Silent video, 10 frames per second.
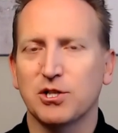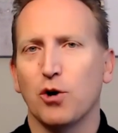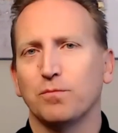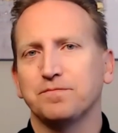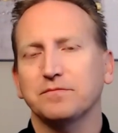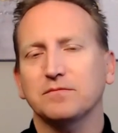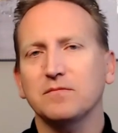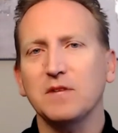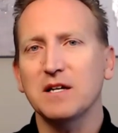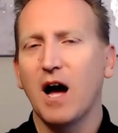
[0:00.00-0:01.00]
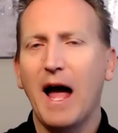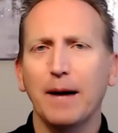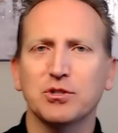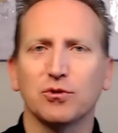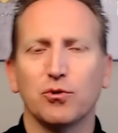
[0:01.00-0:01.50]
So
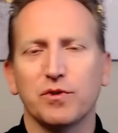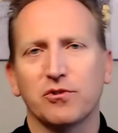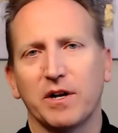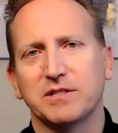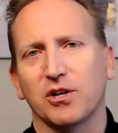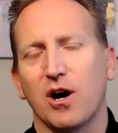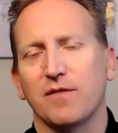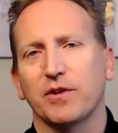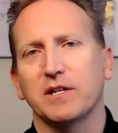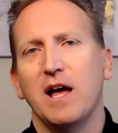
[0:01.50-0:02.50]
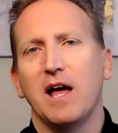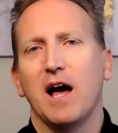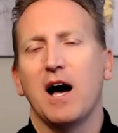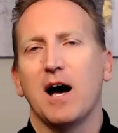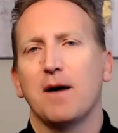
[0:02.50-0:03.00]
absolutely creates a conflict.
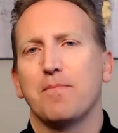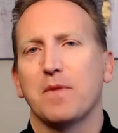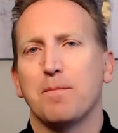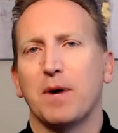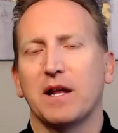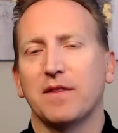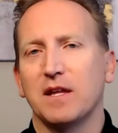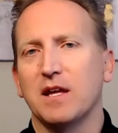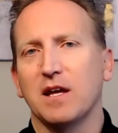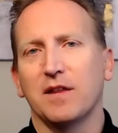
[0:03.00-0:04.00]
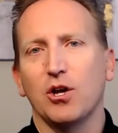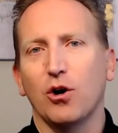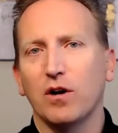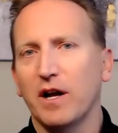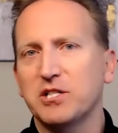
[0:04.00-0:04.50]
But in the
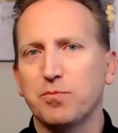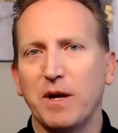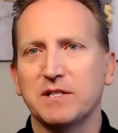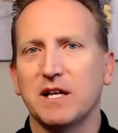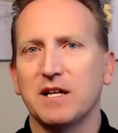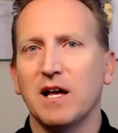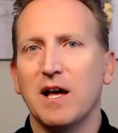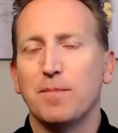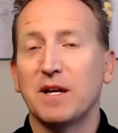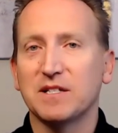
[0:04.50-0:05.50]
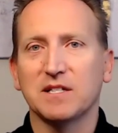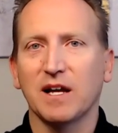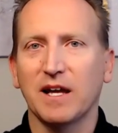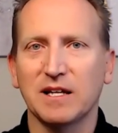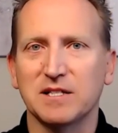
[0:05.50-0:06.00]
RIA space, because
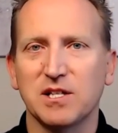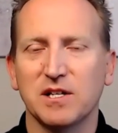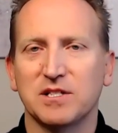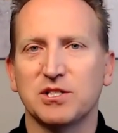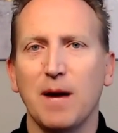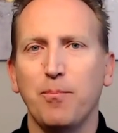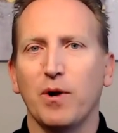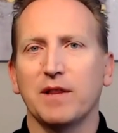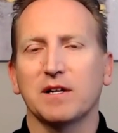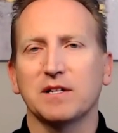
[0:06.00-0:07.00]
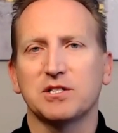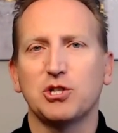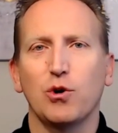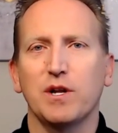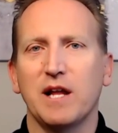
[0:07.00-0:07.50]
again it's separated, the
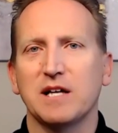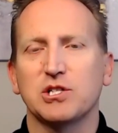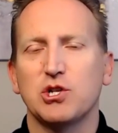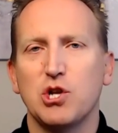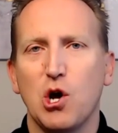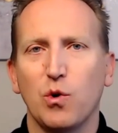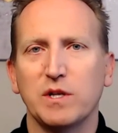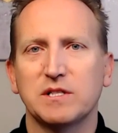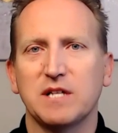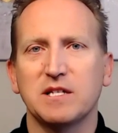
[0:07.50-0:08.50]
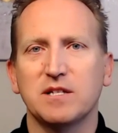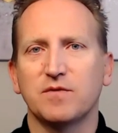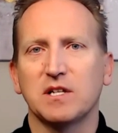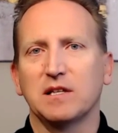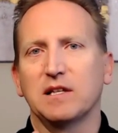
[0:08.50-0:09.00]
custodian has no incentive
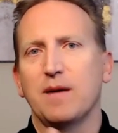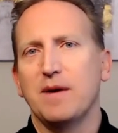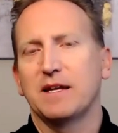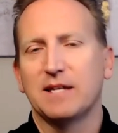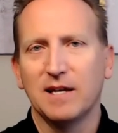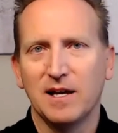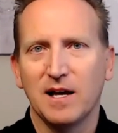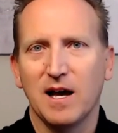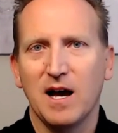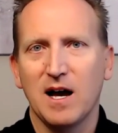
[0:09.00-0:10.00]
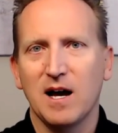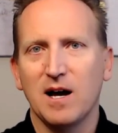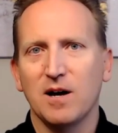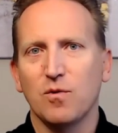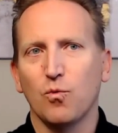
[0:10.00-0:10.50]
to limit
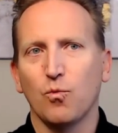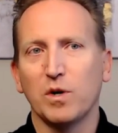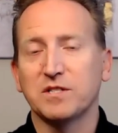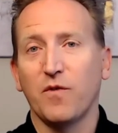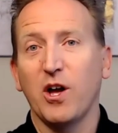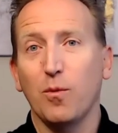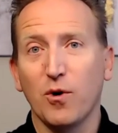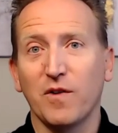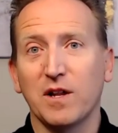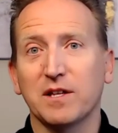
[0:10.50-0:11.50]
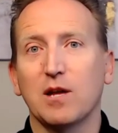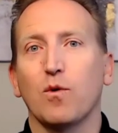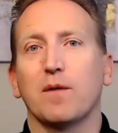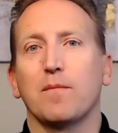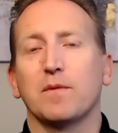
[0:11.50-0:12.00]
what's available. If anything, they
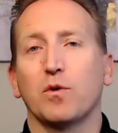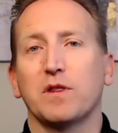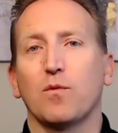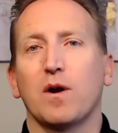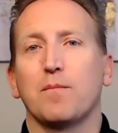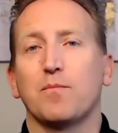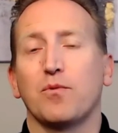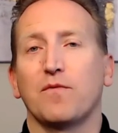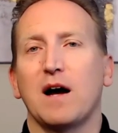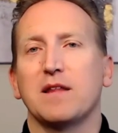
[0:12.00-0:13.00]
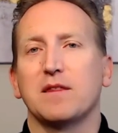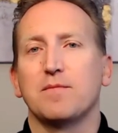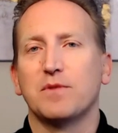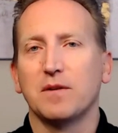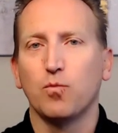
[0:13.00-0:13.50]
want to provide
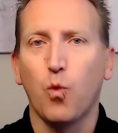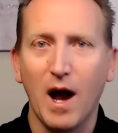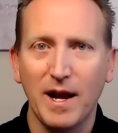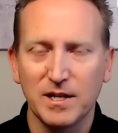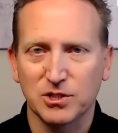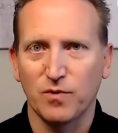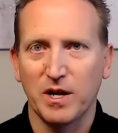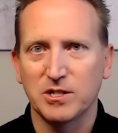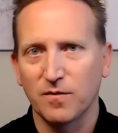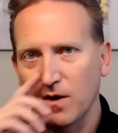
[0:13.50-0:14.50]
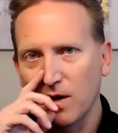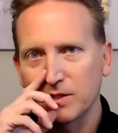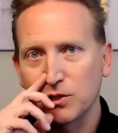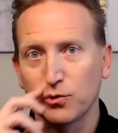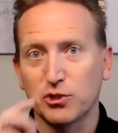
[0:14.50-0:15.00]
the widest range of
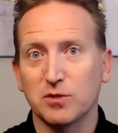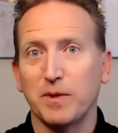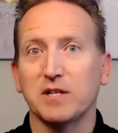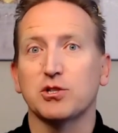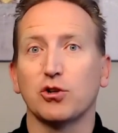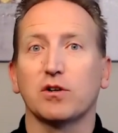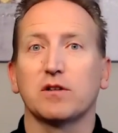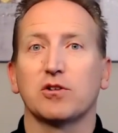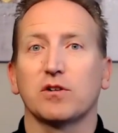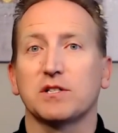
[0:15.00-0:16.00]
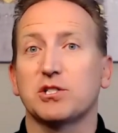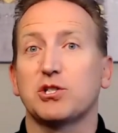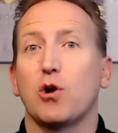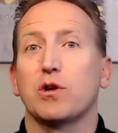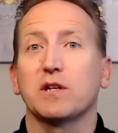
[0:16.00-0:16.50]
solutions because their
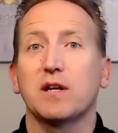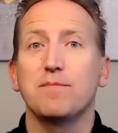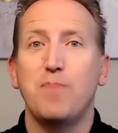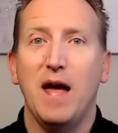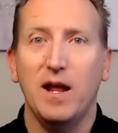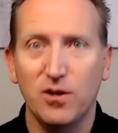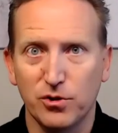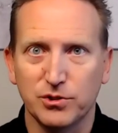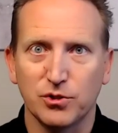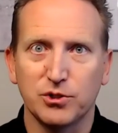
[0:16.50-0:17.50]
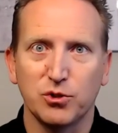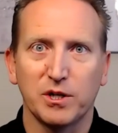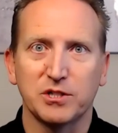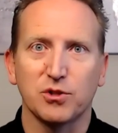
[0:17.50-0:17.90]
custodian competitors are doing it.